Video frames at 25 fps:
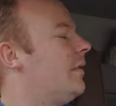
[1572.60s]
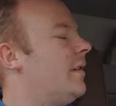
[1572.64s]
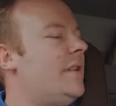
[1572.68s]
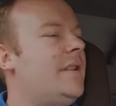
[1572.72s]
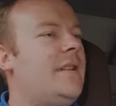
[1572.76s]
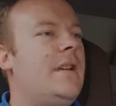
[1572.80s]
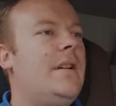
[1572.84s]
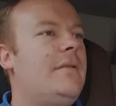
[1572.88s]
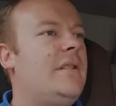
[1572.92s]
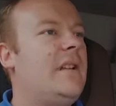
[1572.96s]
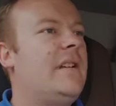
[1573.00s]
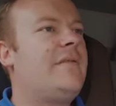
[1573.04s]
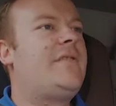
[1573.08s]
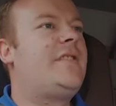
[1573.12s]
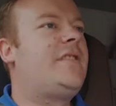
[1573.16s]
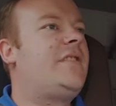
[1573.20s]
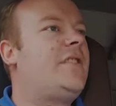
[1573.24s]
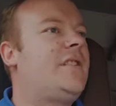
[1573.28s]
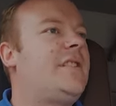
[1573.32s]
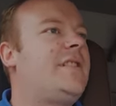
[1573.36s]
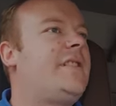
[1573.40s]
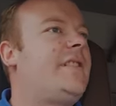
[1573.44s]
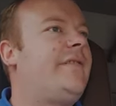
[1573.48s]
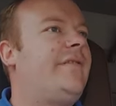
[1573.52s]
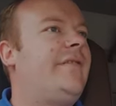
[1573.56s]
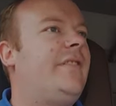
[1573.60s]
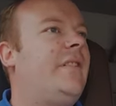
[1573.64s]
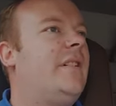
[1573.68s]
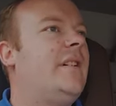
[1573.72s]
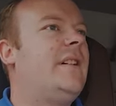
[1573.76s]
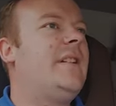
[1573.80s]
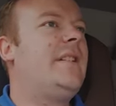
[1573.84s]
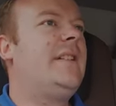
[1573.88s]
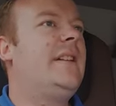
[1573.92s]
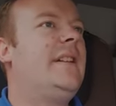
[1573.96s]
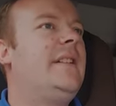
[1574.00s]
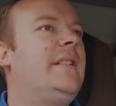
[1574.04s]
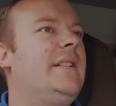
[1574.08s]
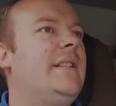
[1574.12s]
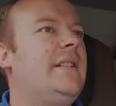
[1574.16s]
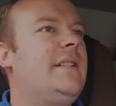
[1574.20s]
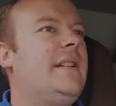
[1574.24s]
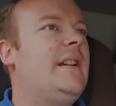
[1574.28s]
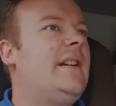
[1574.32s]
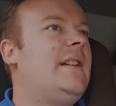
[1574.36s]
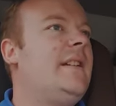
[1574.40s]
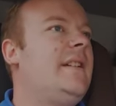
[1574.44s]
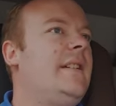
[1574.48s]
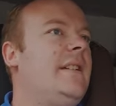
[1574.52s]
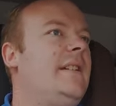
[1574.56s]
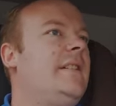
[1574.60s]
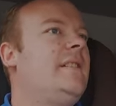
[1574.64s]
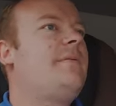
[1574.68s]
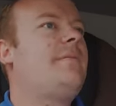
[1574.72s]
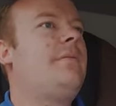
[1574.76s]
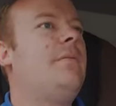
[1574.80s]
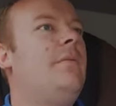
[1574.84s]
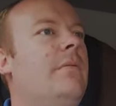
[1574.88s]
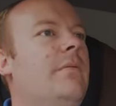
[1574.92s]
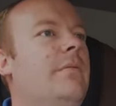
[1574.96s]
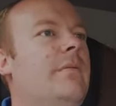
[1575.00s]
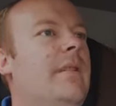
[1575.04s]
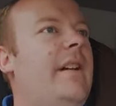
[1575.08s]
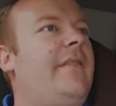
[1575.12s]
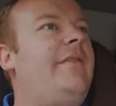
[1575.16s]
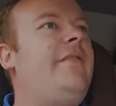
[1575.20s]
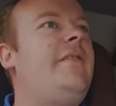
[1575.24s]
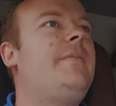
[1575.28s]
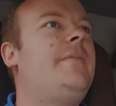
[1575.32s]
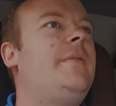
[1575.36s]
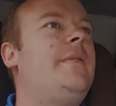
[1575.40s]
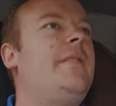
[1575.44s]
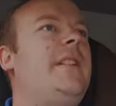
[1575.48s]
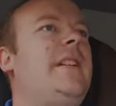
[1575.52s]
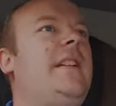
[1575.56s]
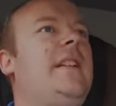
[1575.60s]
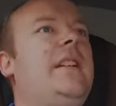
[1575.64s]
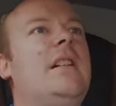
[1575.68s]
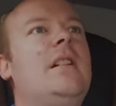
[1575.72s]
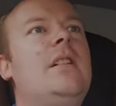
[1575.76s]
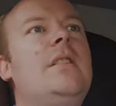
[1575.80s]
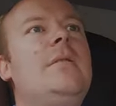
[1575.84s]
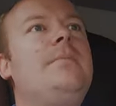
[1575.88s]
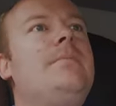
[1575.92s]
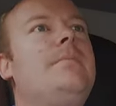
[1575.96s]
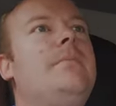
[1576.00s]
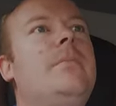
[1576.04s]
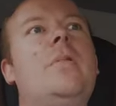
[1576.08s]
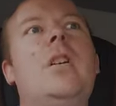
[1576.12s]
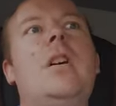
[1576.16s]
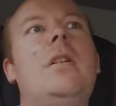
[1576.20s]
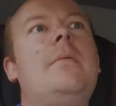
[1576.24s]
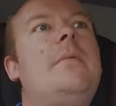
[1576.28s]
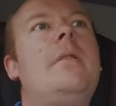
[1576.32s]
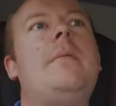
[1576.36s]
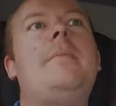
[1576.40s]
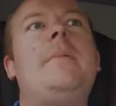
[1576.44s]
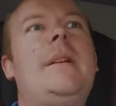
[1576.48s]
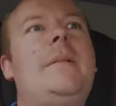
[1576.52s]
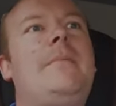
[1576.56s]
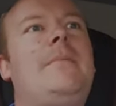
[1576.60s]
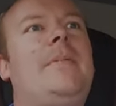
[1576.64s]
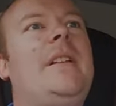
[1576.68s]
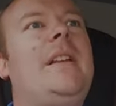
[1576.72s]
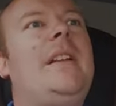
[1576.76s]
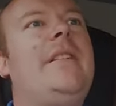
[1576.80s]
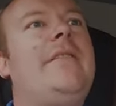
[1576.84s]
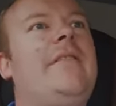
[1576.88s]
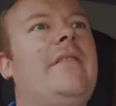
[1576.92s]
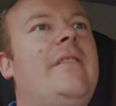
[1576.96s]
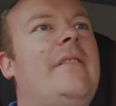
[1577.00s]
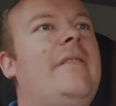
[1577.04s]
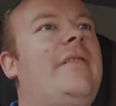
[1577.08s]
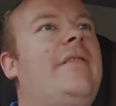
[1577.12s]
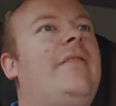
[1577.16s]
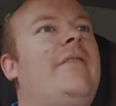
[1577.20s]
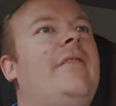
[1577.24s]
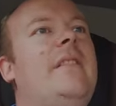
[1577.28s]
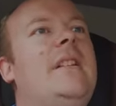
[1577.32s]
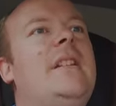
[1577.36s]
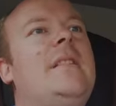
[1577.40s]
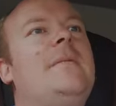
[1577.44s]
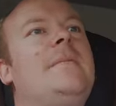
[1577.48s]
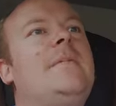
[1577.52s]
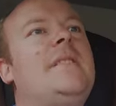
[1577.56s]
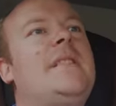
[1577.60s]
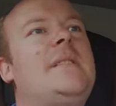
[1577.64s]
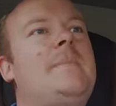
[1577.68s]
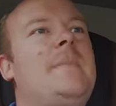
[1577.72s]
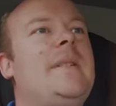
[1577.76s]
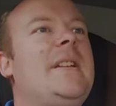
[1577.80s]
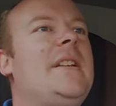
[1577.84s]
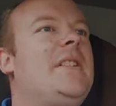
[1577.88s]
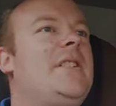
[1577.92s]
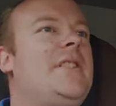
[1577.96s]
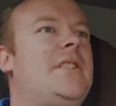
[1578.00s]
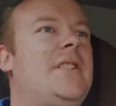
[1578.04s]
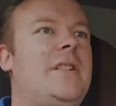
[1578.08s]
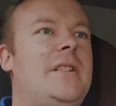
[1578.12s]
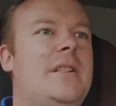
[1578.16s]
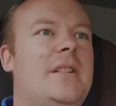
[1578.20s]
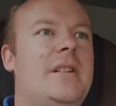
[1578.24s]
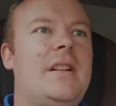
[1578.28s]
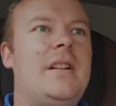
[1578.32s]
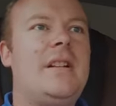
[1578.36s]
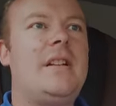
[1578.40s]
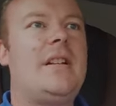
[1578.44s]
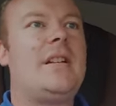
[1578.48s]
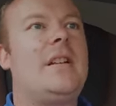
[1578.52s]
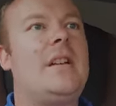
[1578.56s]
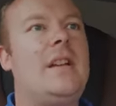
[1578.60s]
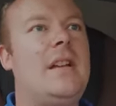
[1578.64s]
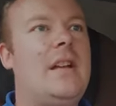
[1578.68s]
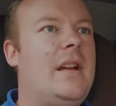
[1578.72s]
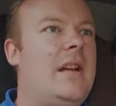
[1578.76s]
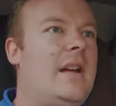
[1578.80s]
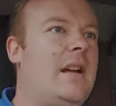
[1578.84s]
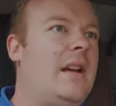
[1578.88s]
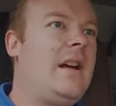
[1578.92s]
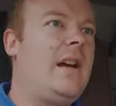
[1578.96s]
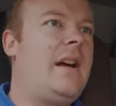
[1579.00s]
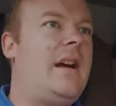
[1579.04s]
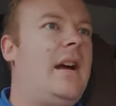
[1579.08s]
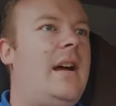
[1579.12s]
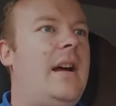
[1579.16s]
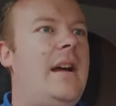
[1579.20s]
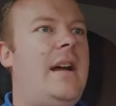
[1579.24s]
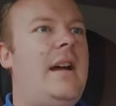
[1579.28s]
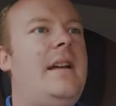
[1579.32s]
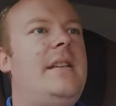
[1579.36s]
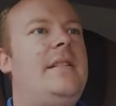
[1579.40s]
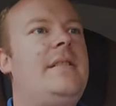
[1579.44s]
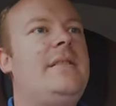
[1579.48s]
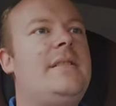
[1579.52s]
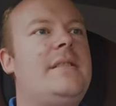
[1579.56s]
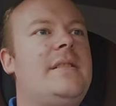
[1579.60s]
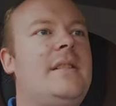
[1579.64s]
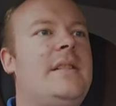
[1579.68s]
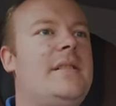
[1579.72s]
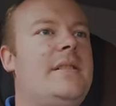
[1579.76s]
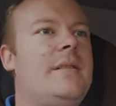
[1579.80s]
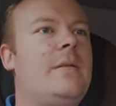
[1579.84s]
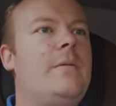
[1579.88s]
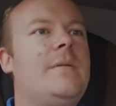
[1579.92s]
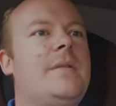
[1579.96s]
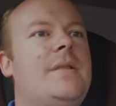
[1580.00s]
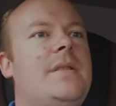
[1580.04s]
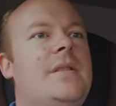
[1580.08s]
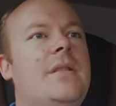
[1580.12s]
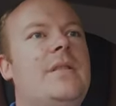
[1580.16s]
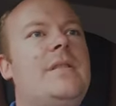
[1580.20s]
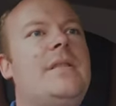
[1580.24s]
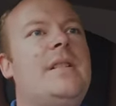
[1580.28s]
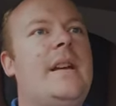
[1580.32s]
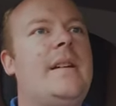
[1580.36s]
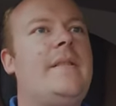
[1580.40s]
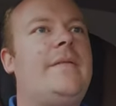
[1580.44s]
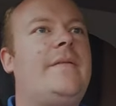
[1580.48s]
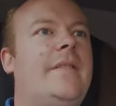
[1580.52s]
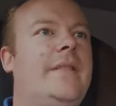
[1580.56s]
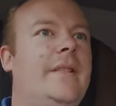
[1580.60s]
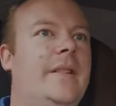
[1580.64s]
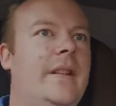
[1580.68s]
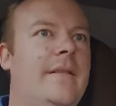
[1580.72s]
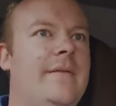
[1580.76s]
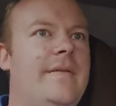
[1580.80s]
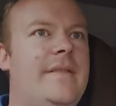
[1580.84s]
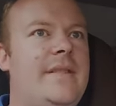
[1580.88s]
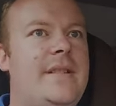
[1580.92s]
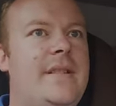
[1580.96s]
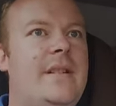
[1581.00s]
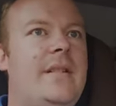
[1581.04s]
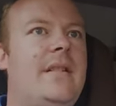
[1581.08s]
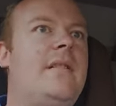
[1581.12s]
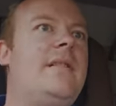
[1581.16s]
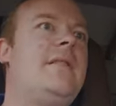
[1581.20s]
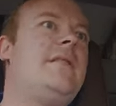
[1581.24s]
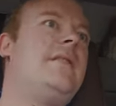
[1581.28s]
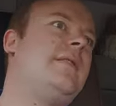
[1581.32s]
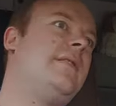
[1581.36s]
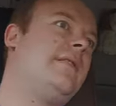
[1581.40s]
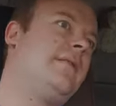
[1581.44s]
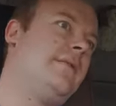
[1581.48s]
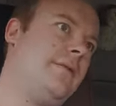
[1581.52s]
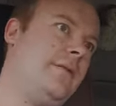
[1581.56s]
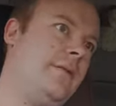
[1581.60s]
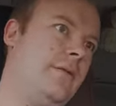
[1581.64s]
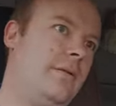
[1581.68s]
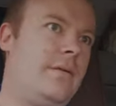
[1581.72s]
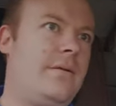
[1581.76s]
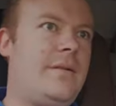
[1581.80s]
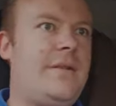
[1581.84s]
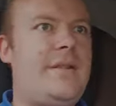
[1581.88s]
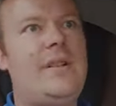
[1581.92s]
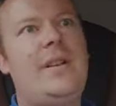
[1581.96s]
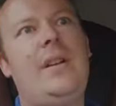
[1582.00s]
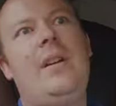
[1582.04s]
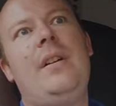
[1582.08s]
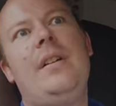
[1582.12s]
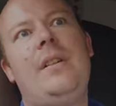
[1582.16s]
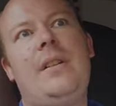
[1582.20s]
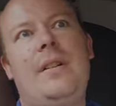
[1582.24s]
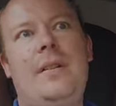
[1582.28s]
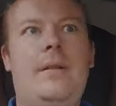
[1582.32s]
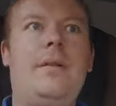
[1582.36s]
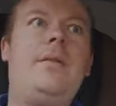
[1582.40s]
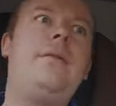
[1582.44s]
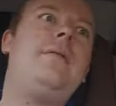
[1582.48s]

And you don't have to justify at the end of the day, because well, everybody, I'm, I'm a big believer in freedom of speech. And it's always good to have another side, your side,